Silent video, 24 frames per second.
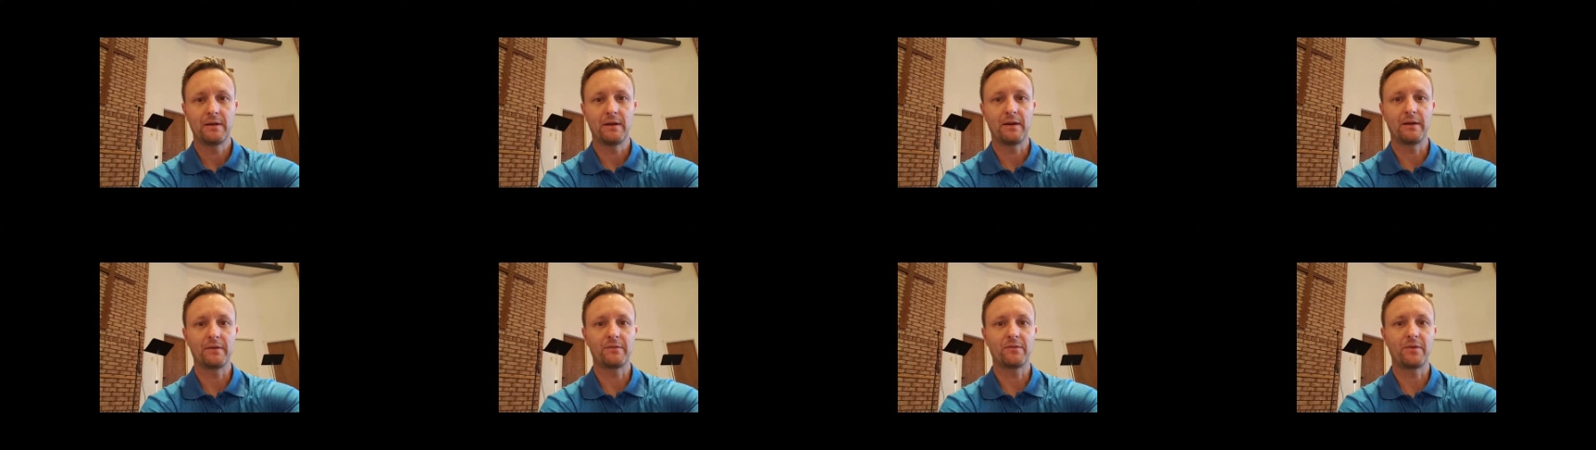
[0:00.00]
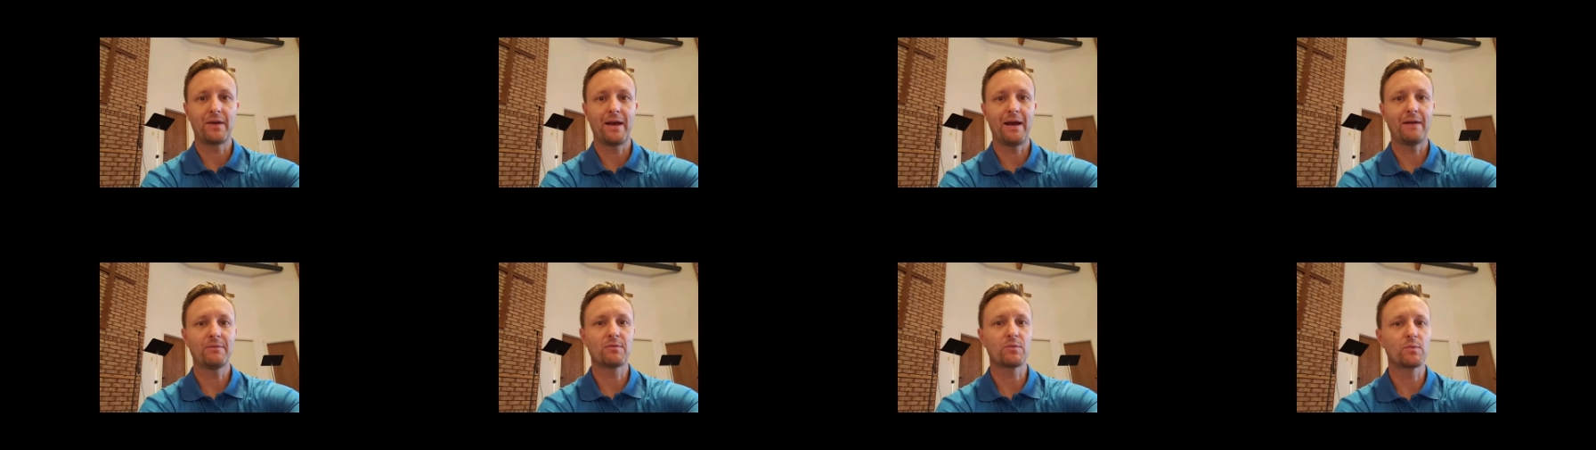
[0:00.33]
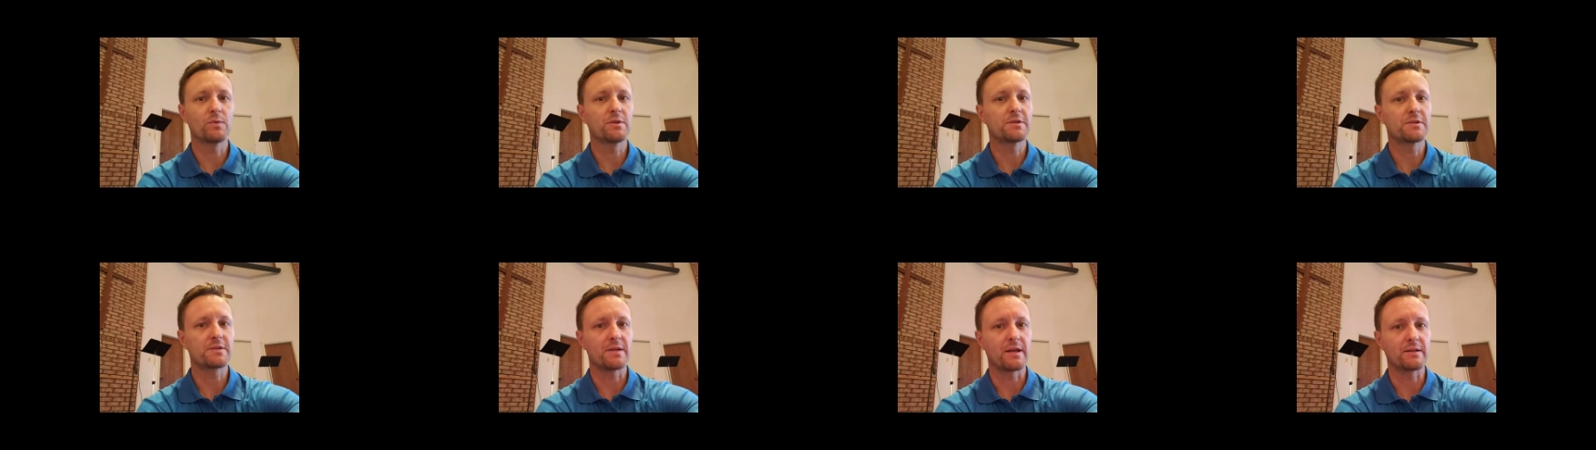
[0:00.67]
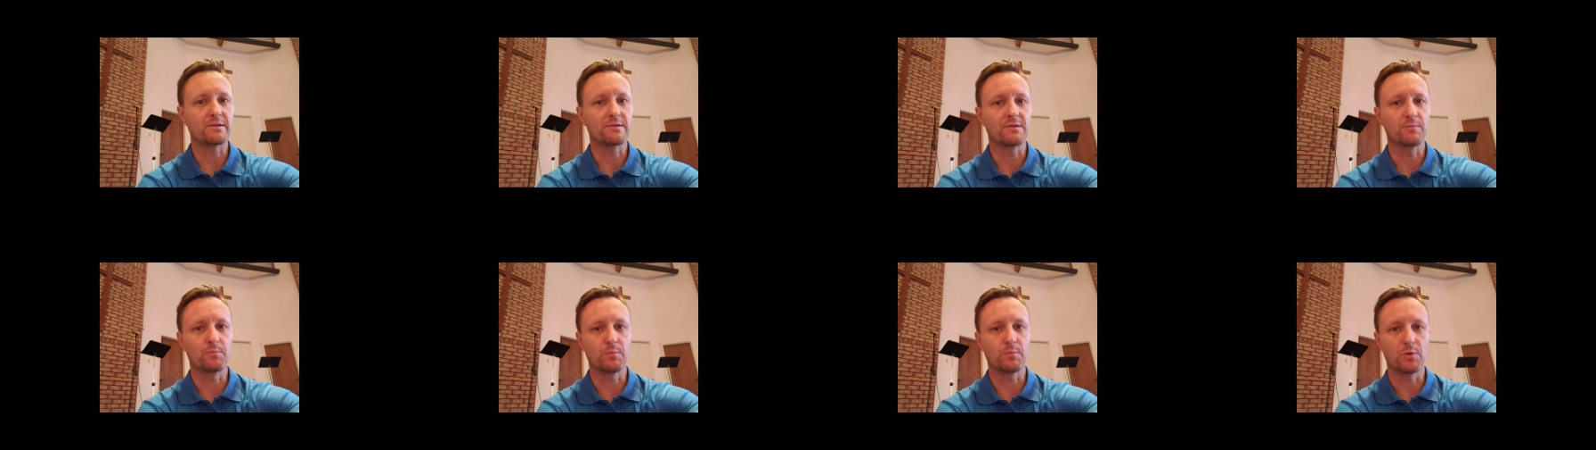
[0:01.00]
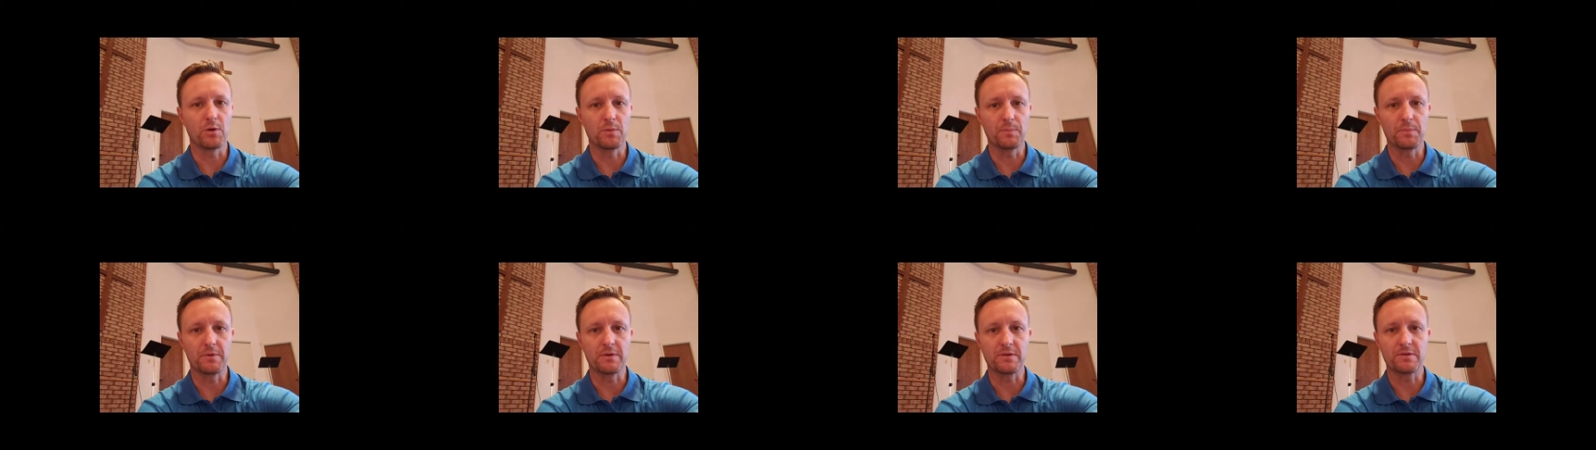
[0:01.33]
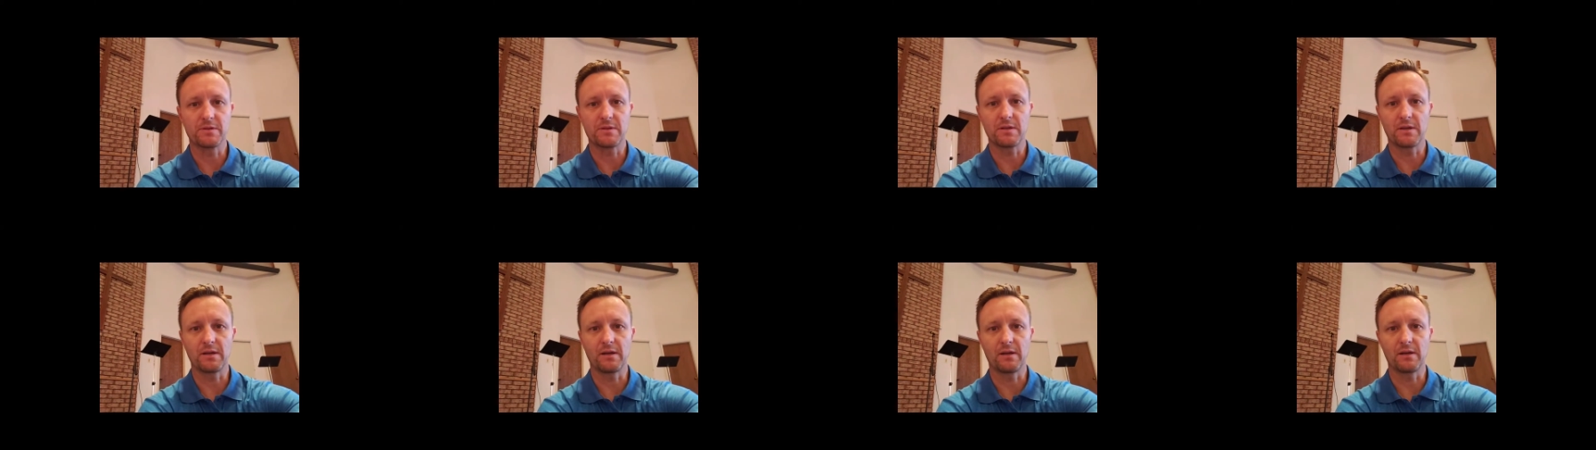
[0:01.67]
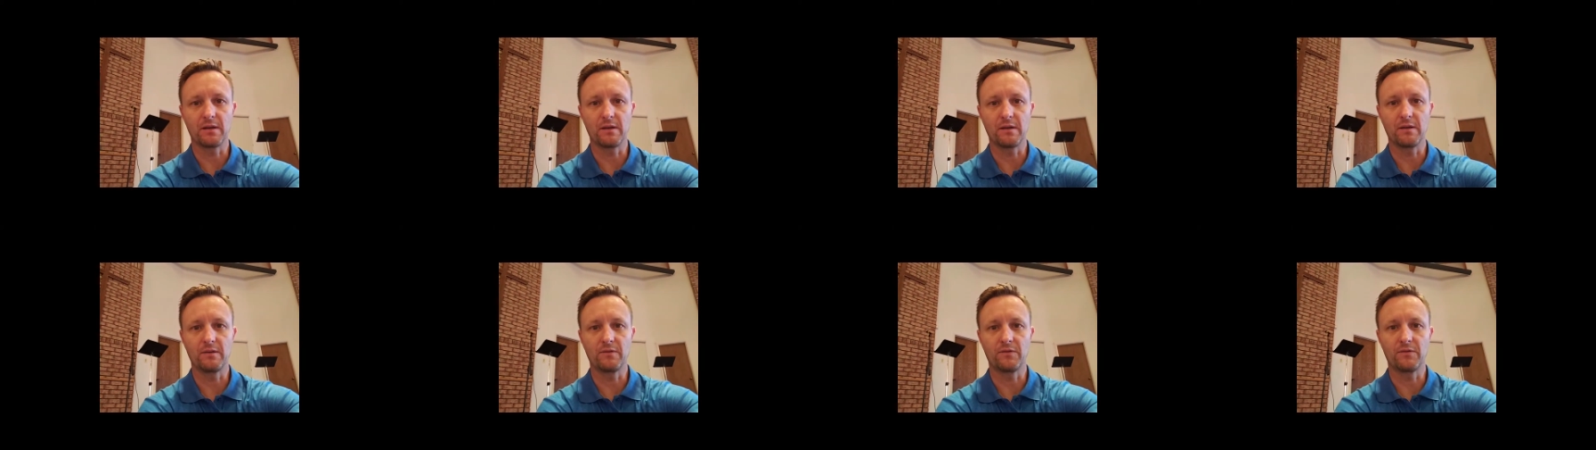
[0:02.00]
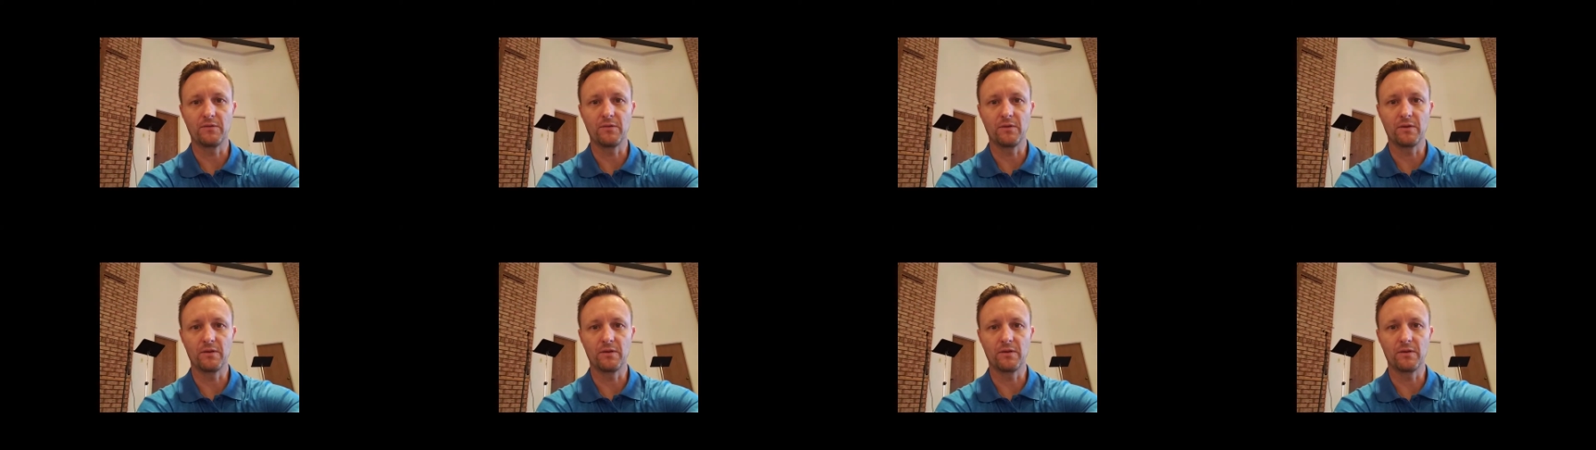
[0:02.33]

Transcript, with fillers: uh, to have a real sense of purpose uh, in,